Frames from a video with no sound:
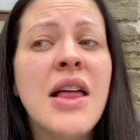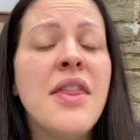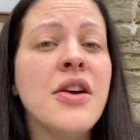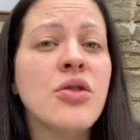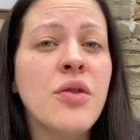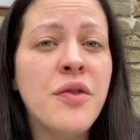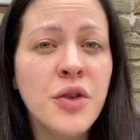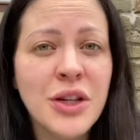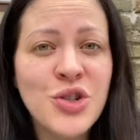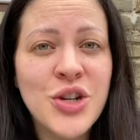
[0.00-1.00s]
they are not
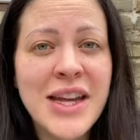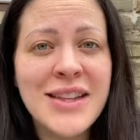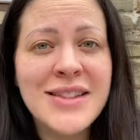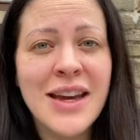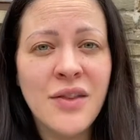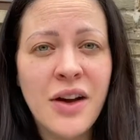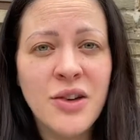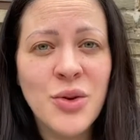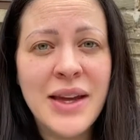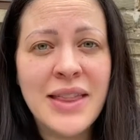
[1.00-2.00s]
fully trained in
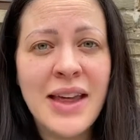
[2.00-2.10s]
evaluating